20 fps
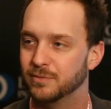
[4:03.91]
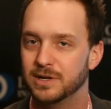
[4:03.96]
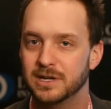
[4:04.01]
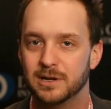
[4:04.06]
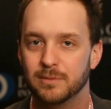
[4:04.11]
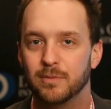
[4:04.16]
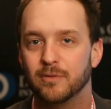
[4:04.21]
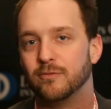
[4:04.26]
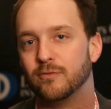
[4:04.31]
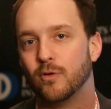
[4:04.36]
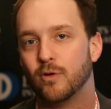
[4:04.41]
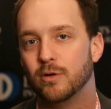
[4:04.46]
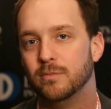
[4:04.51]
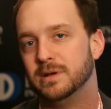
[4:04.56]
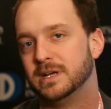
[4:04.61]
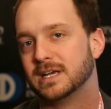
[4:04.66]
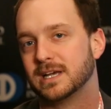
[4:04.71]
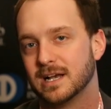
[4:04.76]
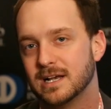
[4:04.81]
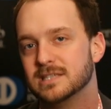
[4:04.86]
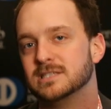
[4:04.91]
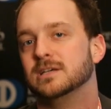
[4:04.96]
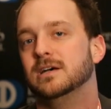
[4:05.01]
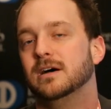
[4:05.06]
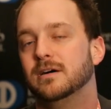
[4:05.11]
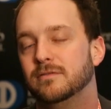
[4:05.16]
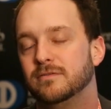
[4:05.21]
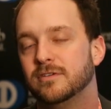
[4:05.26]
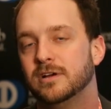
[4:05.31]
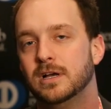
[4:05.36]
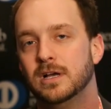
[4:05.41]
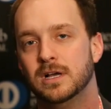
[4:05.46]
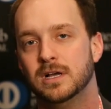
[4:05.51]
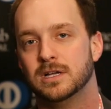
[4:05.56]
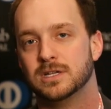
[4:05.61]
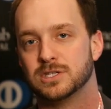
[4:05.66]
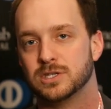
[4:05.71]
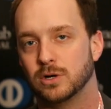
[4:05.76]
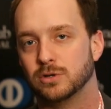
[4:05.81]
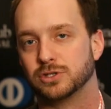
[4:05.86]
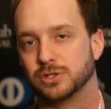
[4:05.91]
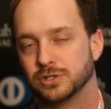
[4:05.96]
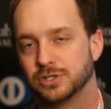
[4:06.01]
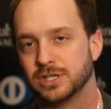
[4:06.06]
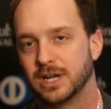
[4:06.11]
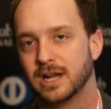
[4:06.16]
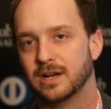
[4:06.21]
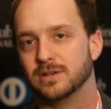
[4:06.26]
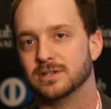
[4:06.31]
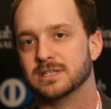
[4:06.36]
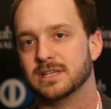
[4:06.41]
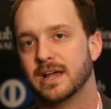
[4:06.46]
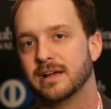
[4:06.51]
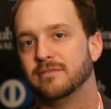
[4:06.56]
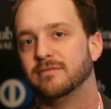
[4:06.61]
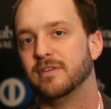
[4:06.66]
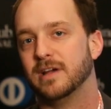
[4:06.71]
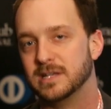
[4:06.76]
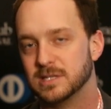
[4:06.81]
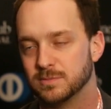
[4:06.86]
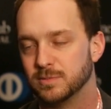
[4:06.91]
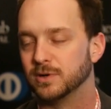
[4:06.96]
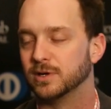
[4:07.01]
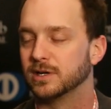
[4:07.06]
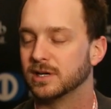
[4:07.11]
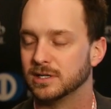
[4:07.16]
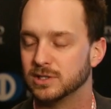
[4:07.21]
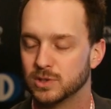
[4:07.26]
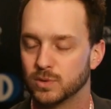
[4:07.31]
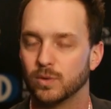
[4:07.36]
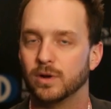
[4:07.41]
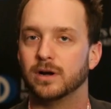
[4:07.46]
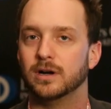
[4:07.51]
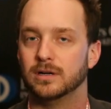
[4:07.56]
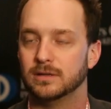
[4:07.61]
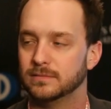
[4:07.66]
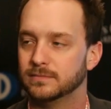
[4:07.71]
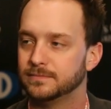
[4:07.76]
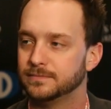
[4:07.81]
than we did before because of social channels like Facebook and Twitter.